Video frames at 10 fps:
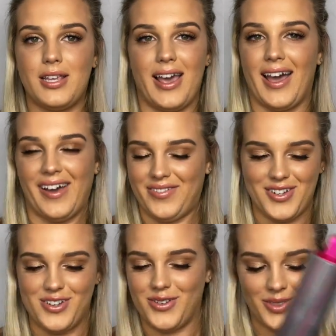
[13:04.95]
I have
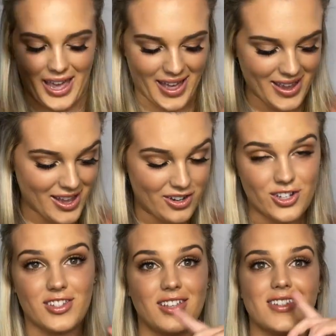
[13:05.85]
to do that
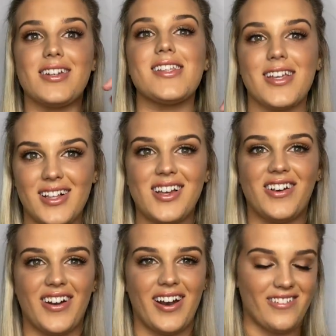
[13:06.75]
just because it doesn't
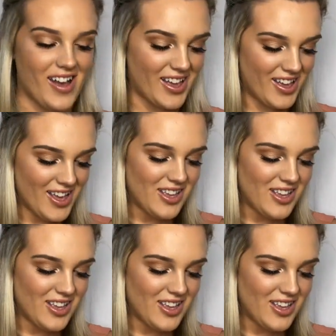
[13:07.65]
click right away.